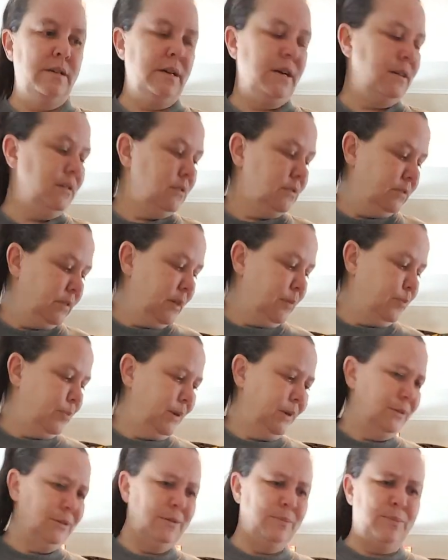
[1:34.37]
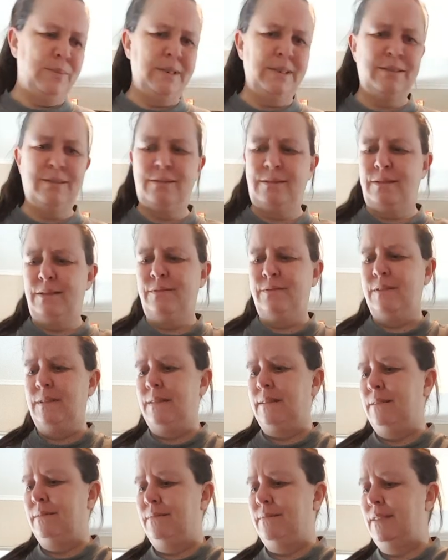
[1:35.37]
I don't know, get bigger and bigger
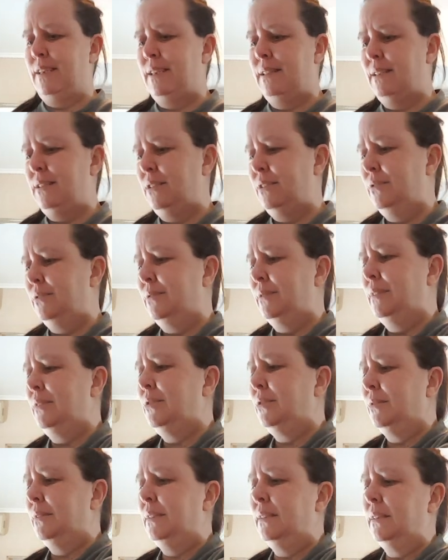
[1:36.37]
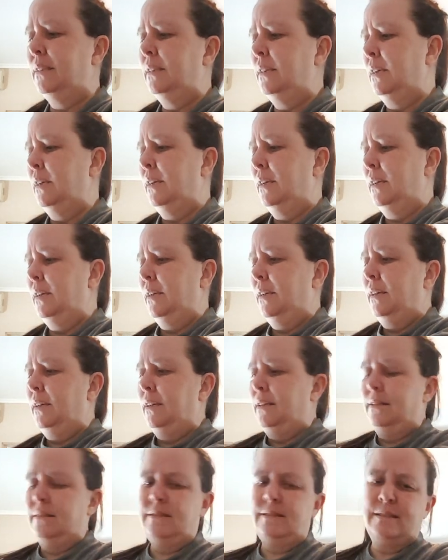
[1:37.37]
every day that you go into it.
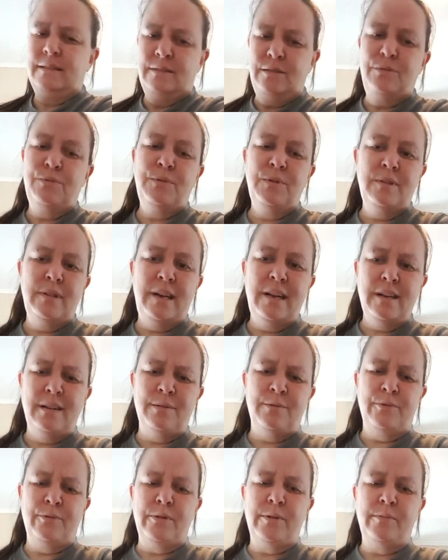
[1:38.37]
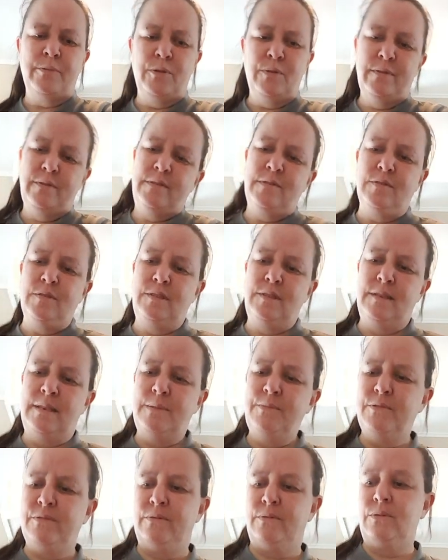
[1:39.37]
It's like, where'd that come from? Oh, I've never seen
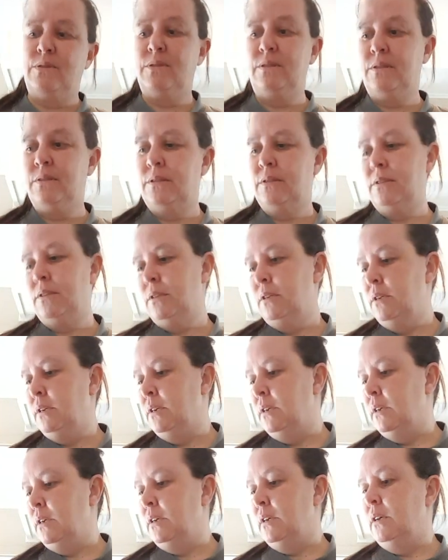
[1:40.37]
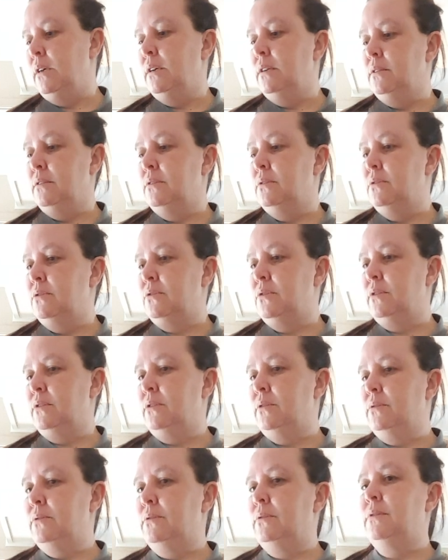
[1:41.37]
that before.
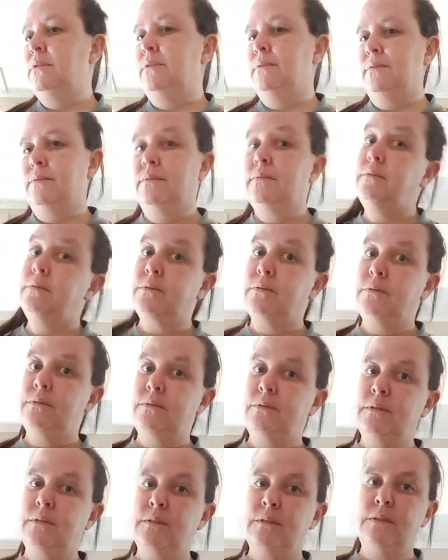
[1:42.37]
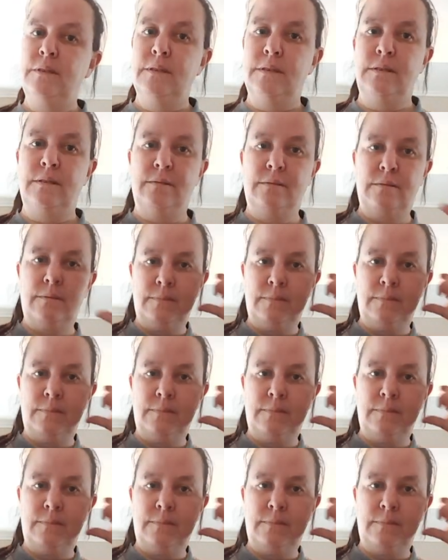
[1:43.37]
So, yeah.